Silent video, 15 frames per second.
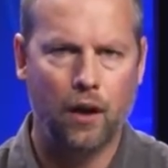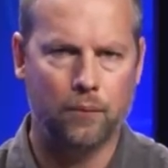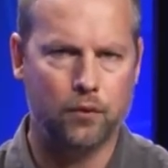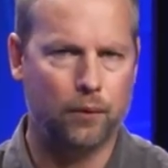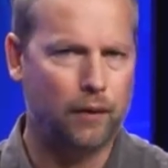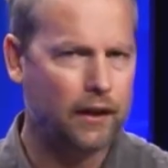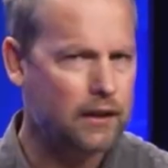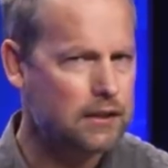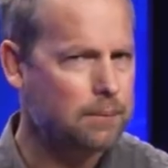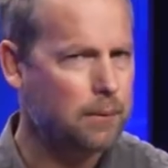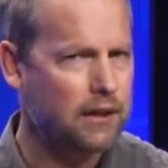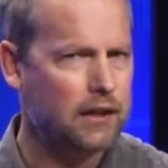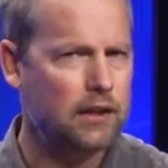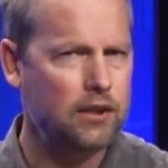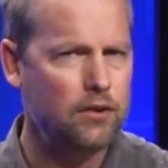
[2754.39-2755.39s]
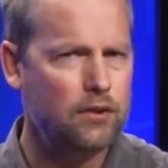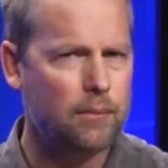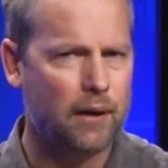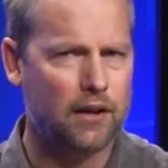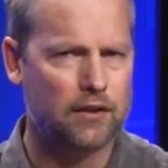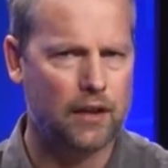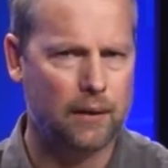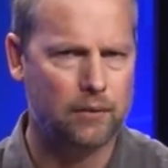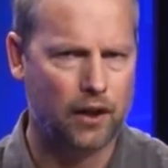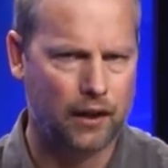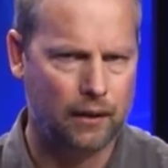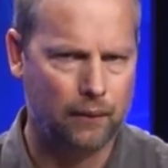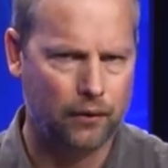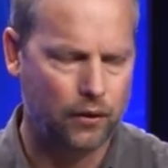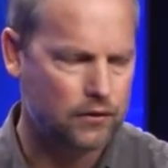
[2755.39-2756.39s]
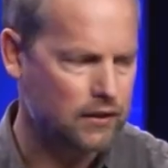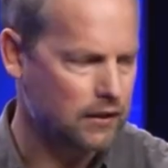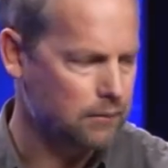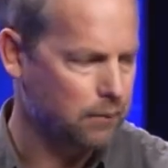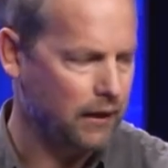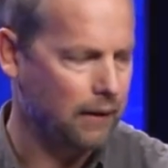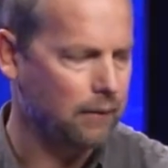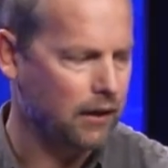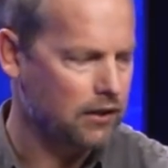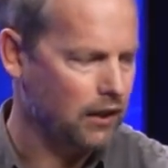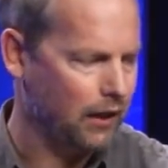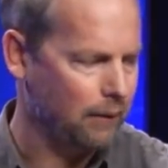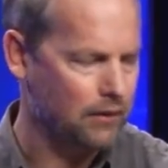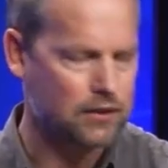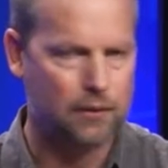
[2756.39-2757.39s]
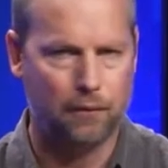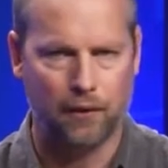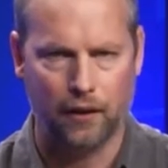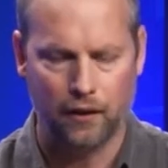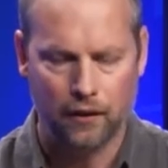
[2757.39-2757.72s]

So I'm not going to spend a huge amount of time talking about those things, but I am going to talk about some of